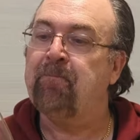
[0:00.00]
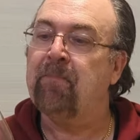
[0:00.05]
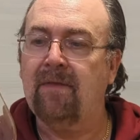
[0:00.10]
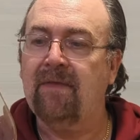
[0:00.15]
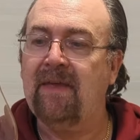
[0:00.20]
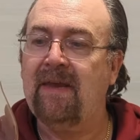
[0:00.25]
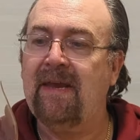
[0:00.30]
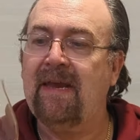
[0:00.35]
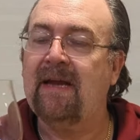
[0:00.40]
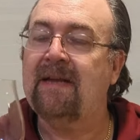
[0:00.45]

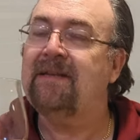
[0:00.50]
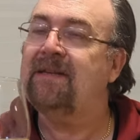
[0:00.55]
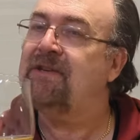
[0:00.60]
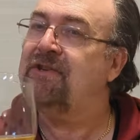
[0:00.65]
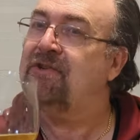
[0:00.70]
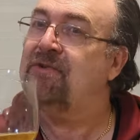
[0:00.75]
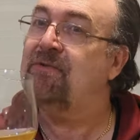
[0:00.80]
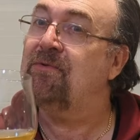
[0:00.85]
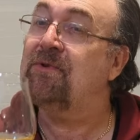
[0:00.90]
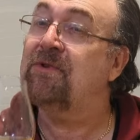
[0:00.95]
The
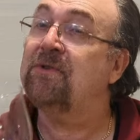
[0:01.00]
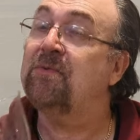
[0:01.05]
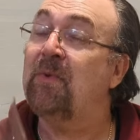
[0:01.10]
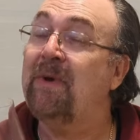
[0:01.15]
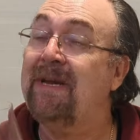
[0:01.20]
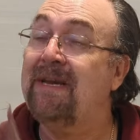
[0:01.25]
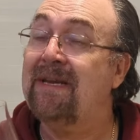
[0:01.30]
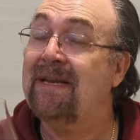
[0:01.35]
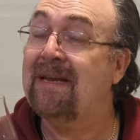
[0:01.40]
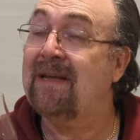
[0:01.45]
additional
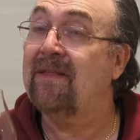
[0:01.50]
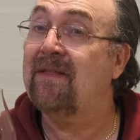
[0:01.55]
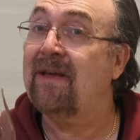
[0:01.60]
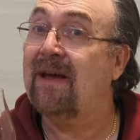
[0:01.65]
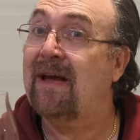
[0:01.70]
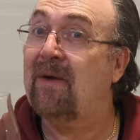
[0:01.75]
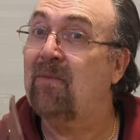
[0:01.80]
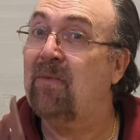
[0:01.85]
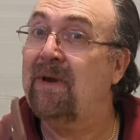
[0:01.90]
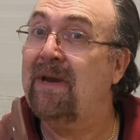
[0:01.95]
sweetener
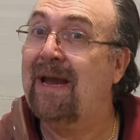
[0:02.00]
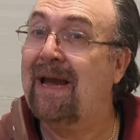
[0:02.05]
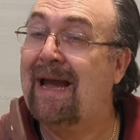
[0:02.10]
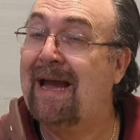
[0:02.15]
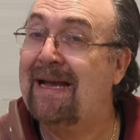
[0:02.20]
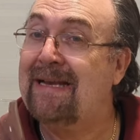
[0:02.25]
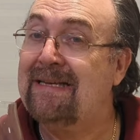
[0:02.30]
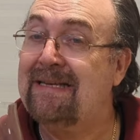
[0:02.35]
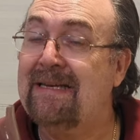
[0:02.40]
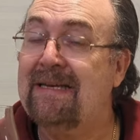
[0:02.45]
that we
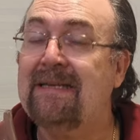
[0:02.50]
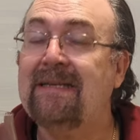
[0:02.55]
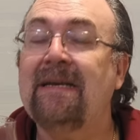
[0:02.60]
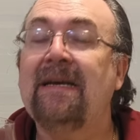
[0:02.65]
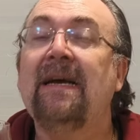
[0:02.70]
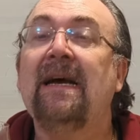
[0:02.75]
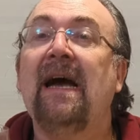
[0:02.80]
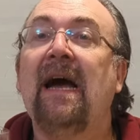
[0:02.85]
added